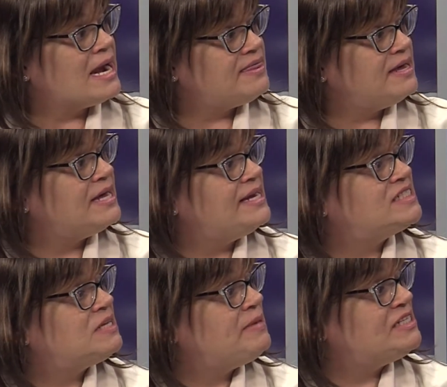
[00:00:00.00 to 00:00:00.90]
I think it needs
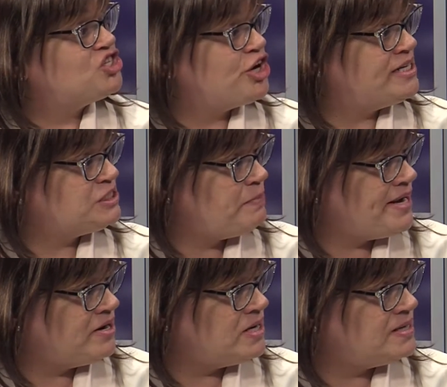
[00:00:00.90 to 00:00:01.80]
to be
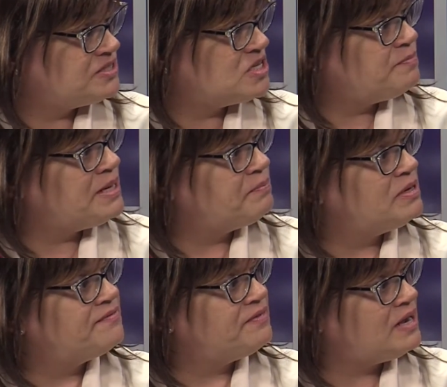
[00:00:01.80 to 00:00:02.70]
transparent so the people
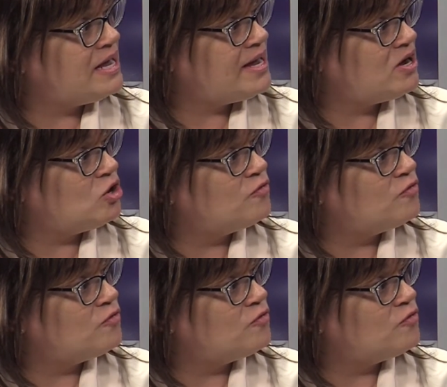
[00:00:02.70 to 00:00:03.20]
of Vallejo